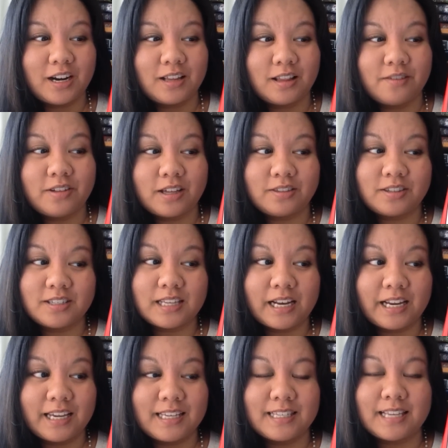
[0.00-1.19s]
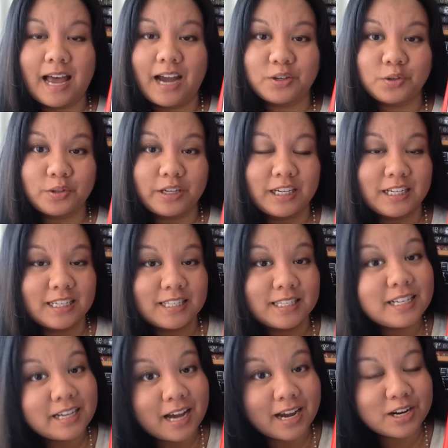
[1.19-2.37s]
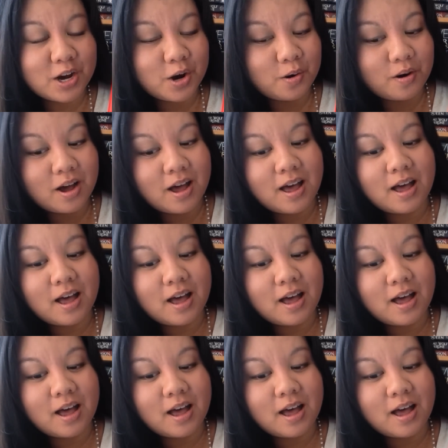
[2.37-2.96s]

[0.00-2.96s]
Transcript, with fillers: I love that the setting is actually in a city I know.